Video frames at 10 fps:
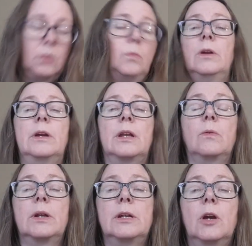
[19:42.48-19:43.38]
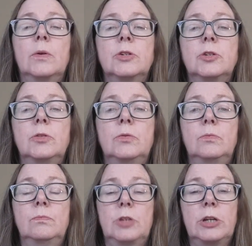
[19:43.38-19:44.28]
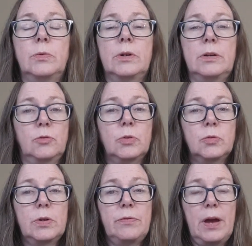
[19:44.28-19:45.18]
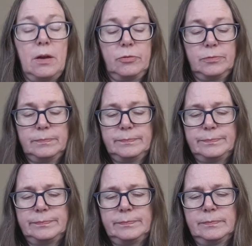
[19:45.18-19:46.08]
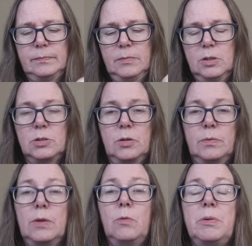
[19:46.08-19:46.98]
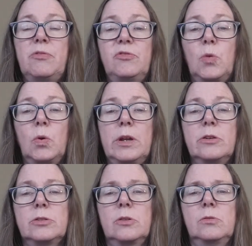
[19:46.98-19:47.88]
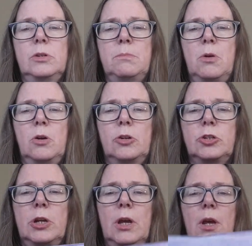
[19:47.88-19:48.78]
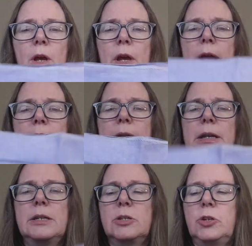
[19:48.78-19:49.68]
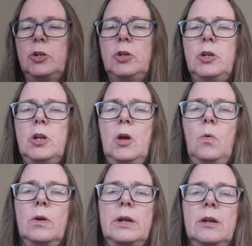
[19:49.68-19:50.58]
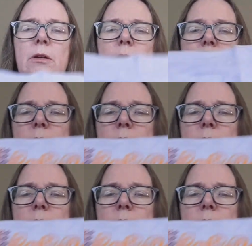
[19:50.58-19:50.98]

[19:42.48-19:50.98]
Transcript: We are getting ready to go into January of 2025. So it will be 4 years old in March, and it is nowhere near